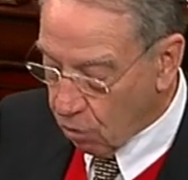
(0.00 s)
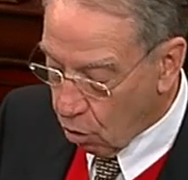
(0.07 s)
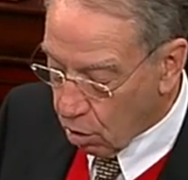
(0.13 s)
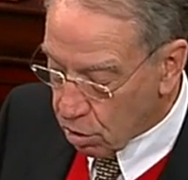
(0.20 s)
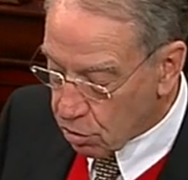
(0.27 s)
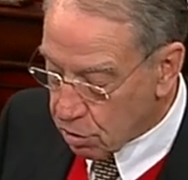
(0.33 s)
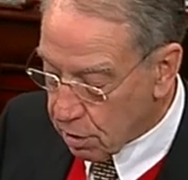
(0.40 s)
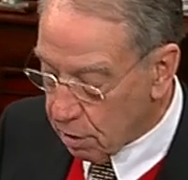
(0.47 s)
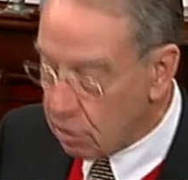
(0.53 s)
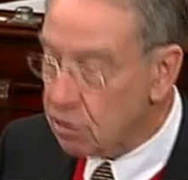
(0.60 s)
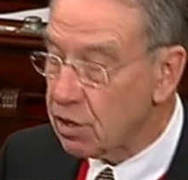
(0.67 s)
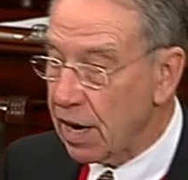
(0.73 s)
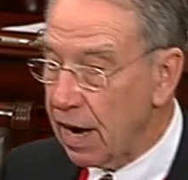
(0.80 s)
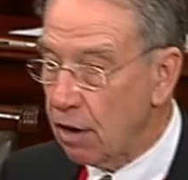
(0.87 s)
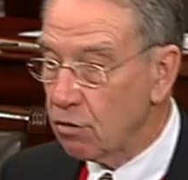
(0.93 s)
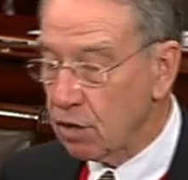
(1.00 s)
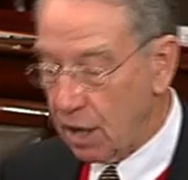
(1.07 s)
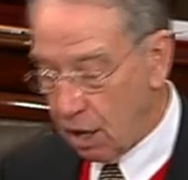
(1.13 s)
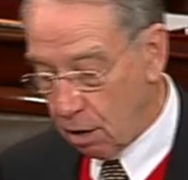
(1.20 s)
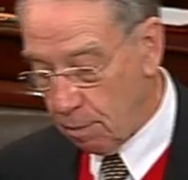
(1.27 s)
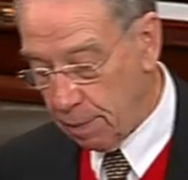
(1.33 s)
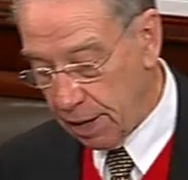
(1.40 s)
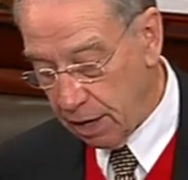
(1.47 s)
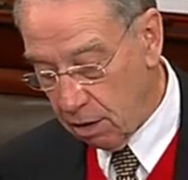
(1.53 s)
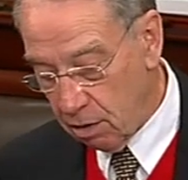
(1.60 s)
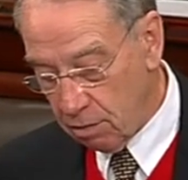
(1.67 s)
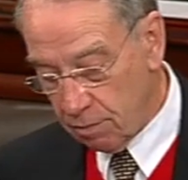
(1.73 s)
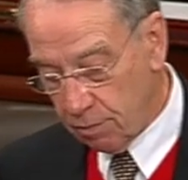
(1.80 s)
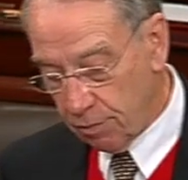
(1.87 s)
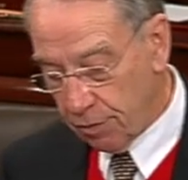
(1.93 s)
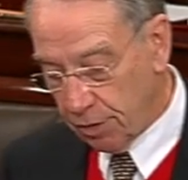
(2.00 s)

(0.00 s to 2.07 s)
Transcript: course, there's the health care bill,